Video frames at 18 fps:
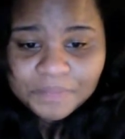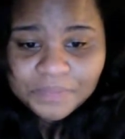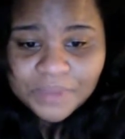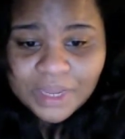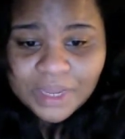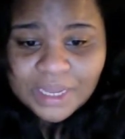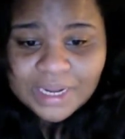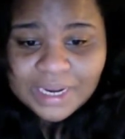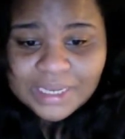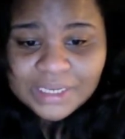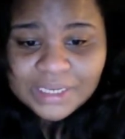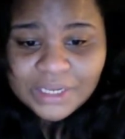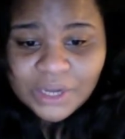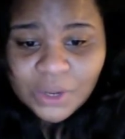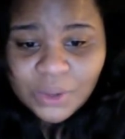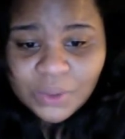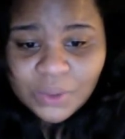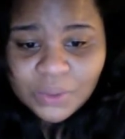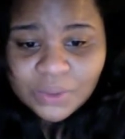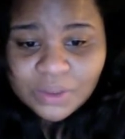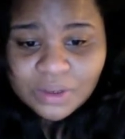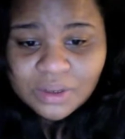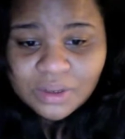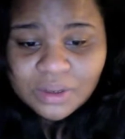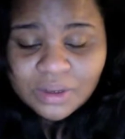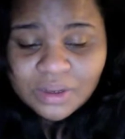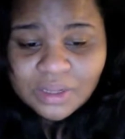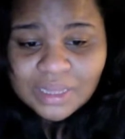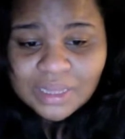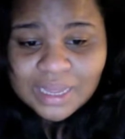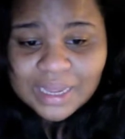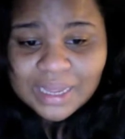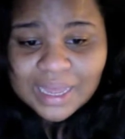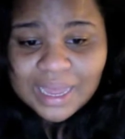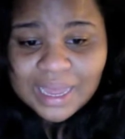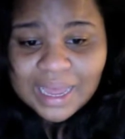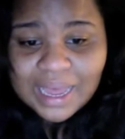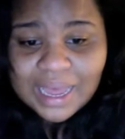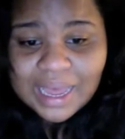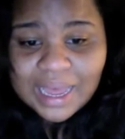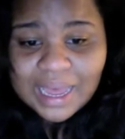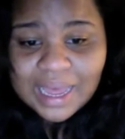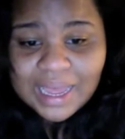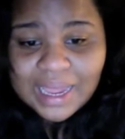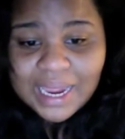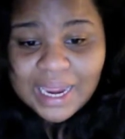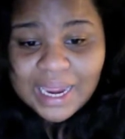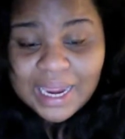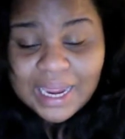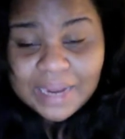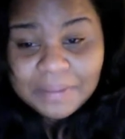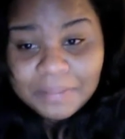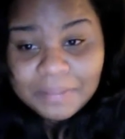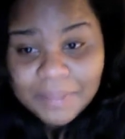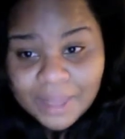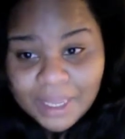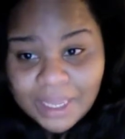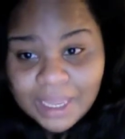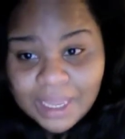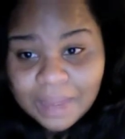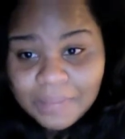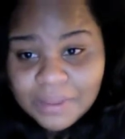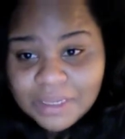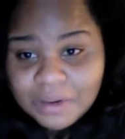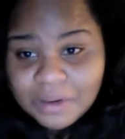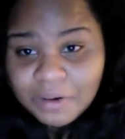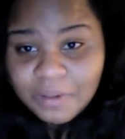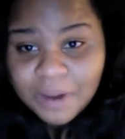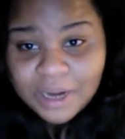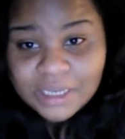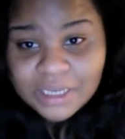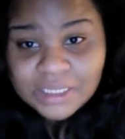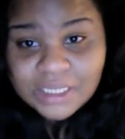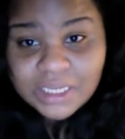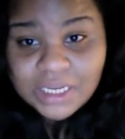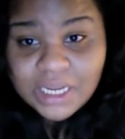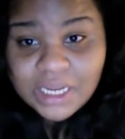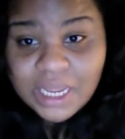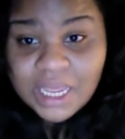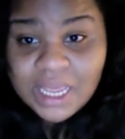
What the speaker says: And I don't like in me, I'm the type of person,